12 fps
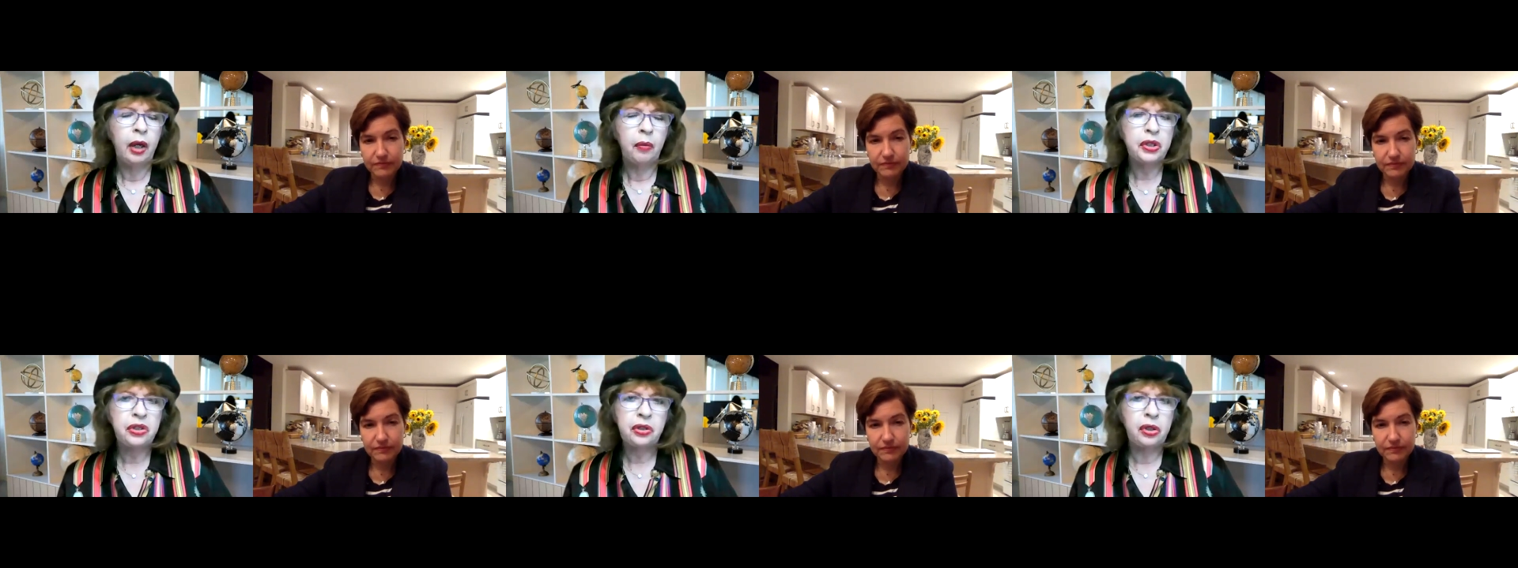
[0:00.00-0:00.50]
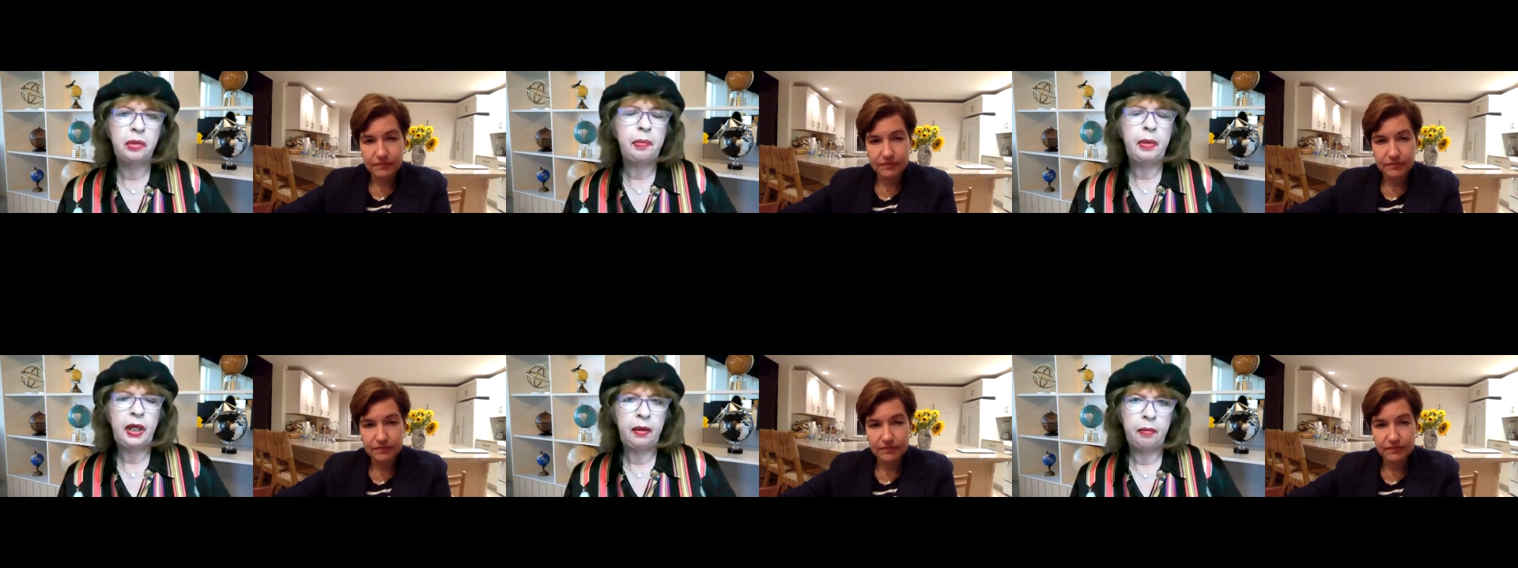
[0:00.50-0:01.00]
Speaker 1: which could
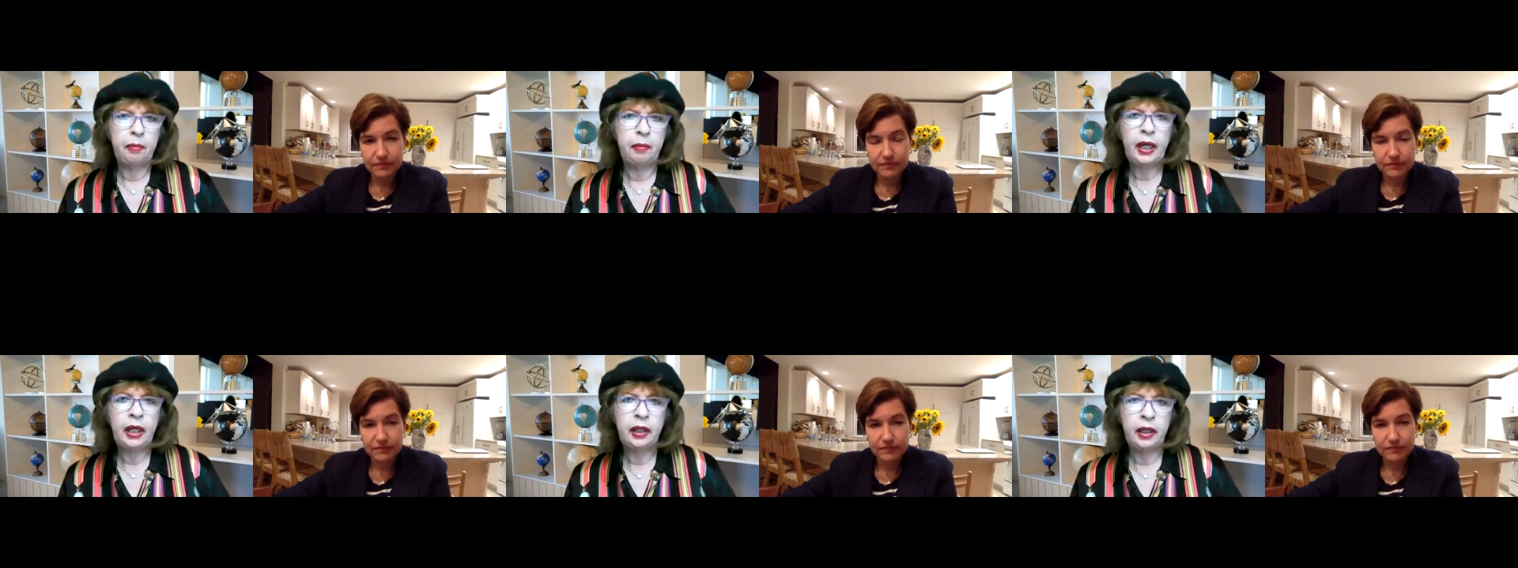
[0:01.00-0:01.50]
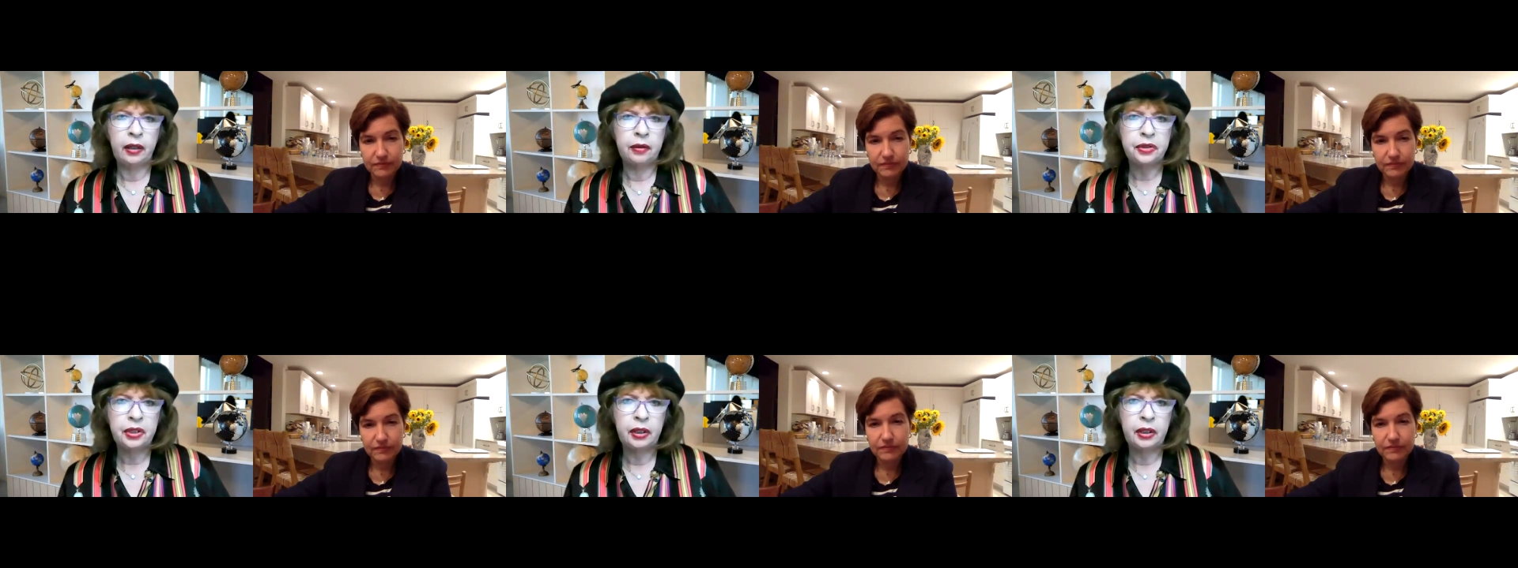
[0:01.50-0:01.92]
be many years,